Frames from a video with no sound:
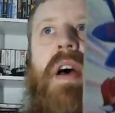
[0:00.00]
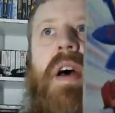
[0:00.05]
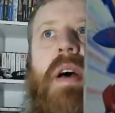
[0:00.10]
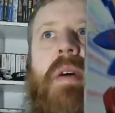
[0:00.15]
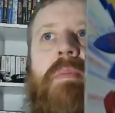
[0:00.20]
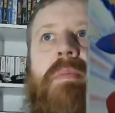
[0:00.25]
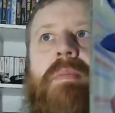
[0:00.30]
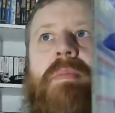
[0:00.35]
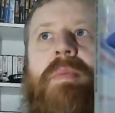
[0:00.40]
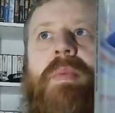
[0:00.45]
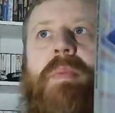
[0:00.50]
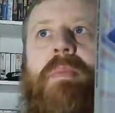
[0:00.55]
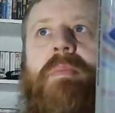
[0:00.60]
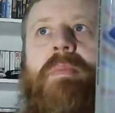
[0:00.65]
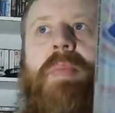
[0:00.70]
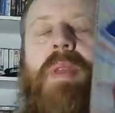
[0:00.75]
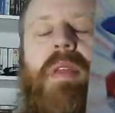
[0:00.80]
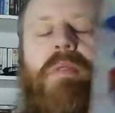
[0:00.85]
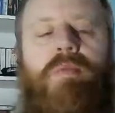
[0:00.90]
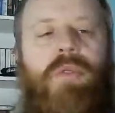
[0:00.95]
and
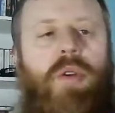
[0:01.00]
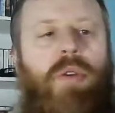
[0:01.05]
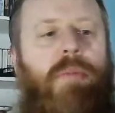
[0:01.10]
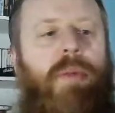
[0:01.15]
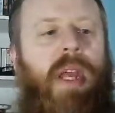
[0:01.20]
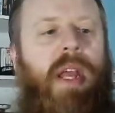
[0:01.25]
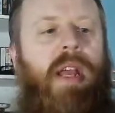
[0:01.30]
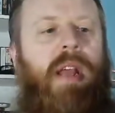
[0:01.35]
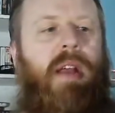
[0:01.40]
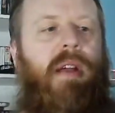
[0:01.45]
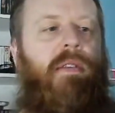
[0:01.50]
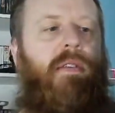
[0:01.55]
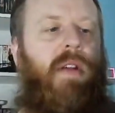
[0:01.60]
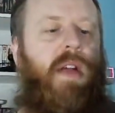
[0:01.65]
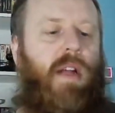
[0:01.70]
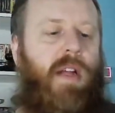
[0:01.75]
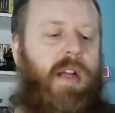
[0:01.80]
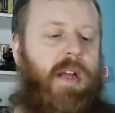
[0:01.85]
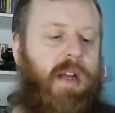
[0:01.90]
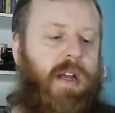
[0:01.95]
Ruby
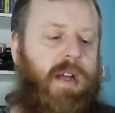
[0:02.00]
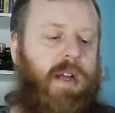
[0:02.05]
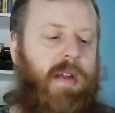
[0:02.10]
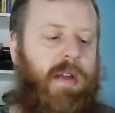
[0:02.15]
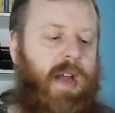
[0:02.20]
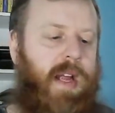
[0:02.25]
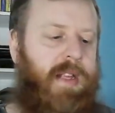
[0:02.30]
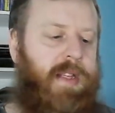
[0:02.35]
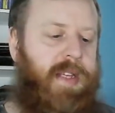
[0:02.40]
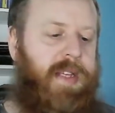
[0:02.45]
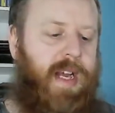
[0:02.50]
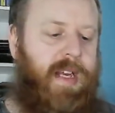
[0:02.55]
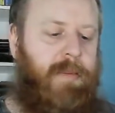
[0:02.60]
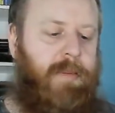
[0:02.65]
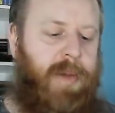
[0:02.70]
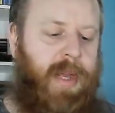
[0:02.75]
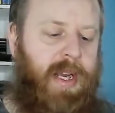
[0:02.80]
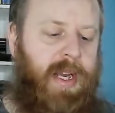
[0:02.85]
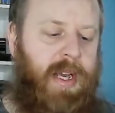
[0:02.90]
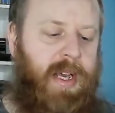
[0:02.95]

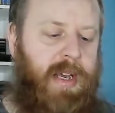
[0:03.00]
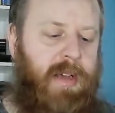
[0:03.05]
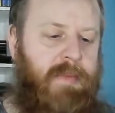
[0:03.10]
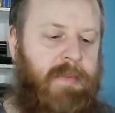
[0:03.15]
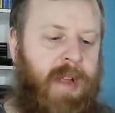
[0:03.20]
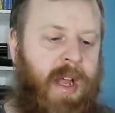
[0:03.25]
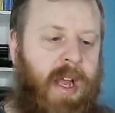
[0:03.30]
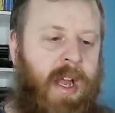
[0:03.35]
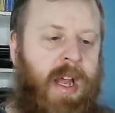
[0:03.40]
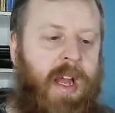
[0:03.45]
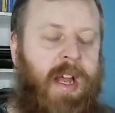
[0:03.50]
encyclopedia.